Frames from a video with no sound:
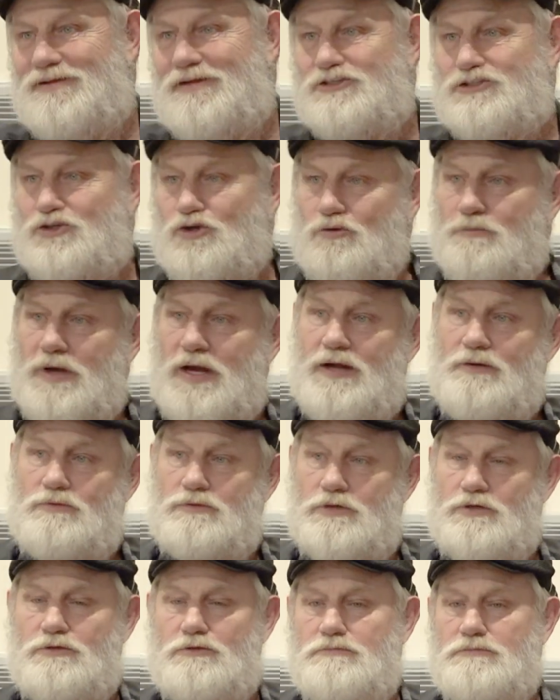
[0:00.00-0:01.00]
It's 2
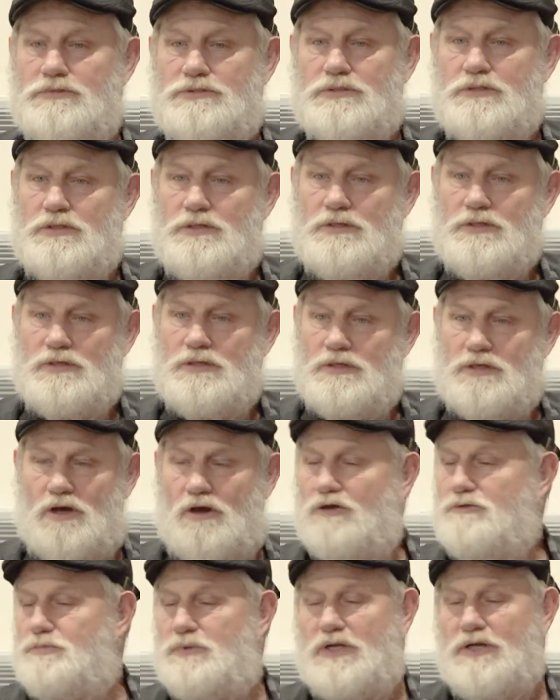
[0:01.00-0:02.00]
bedrooms. Oh,
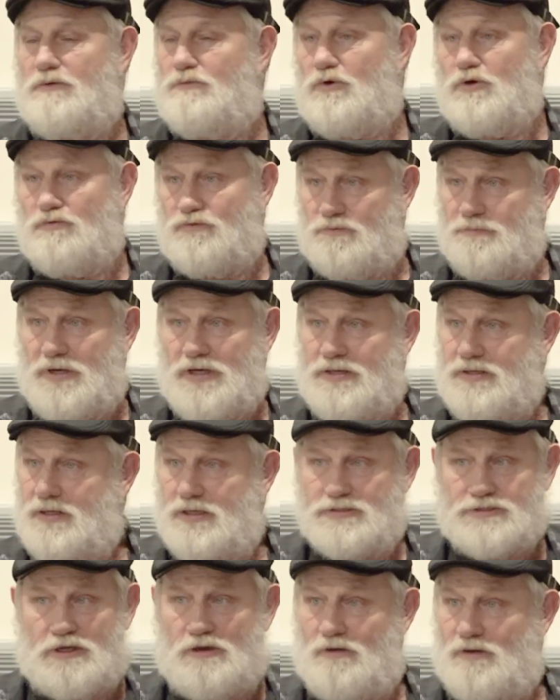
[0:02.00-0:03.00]
it's plenty of room for me.
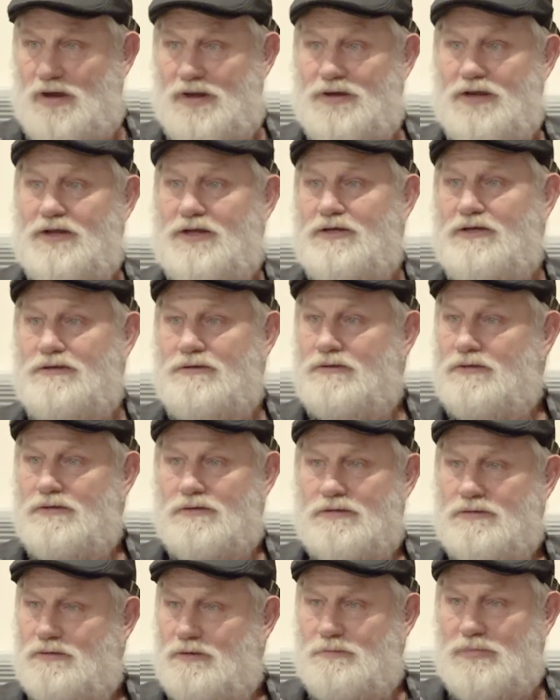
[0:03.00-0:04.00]
That's all I need.
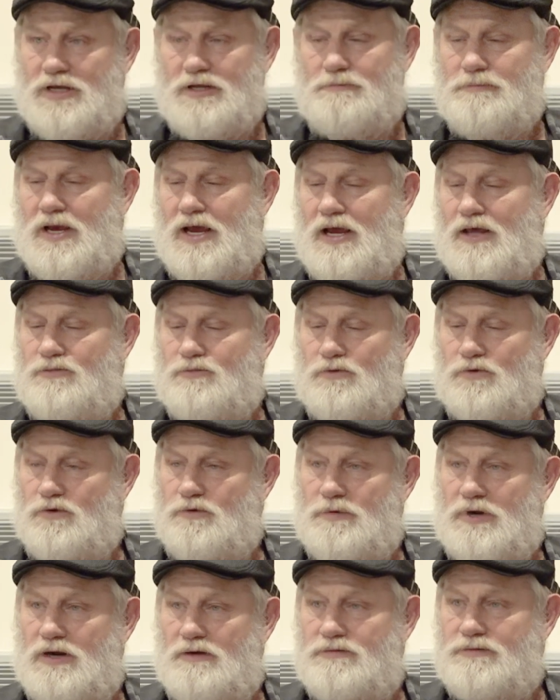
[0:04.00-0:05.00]
Big
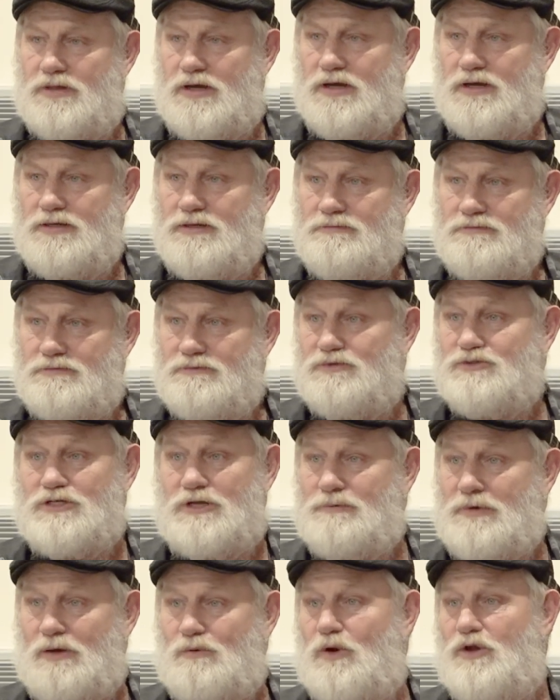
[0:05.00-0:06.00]
bathroom and everything.
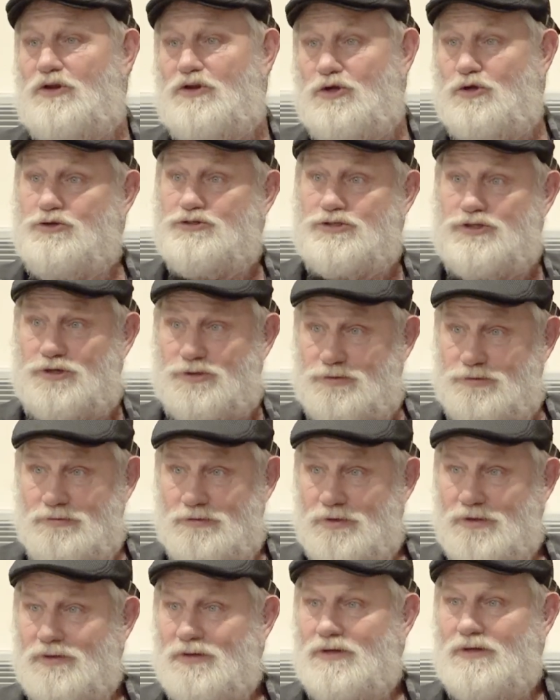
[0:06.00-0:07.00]
Something I wasn't used
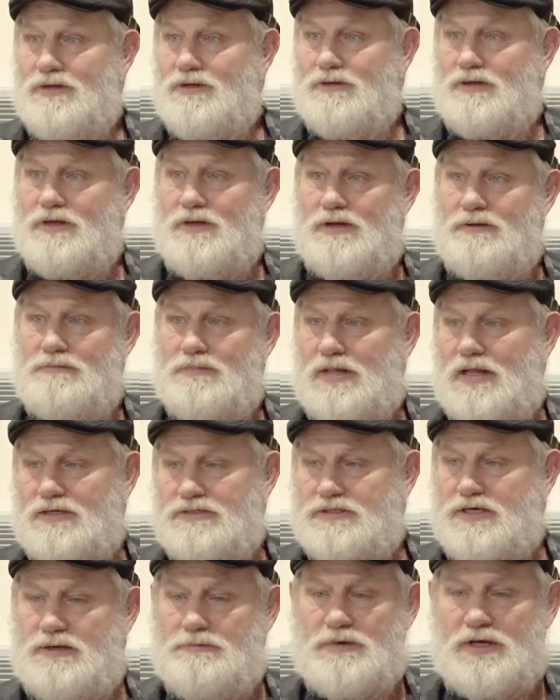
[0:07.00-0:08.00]
to. And like I
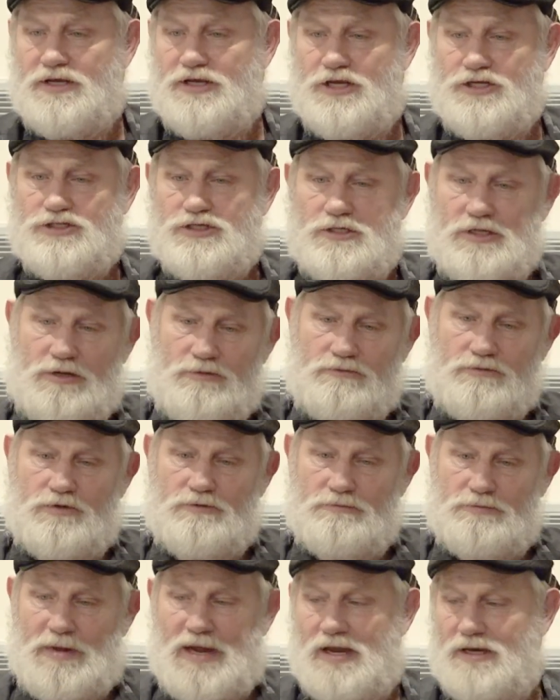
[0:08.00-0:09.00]
said, my kitchen, living room,
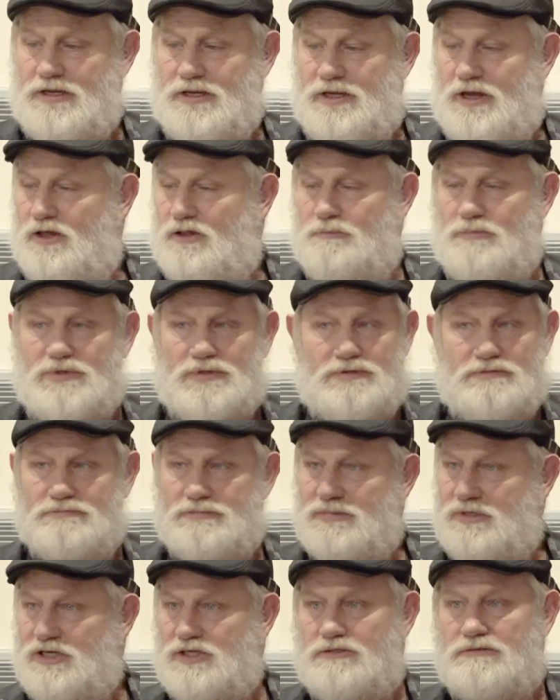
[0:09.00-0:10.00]
combined together,
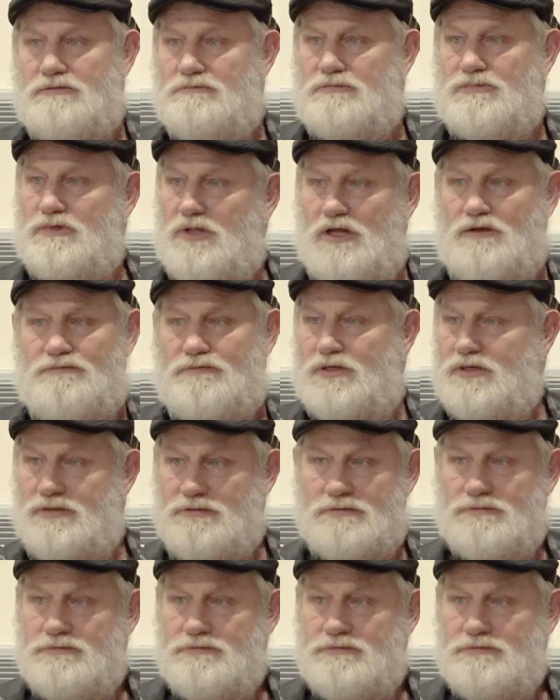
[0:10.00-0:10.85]
it's lovely.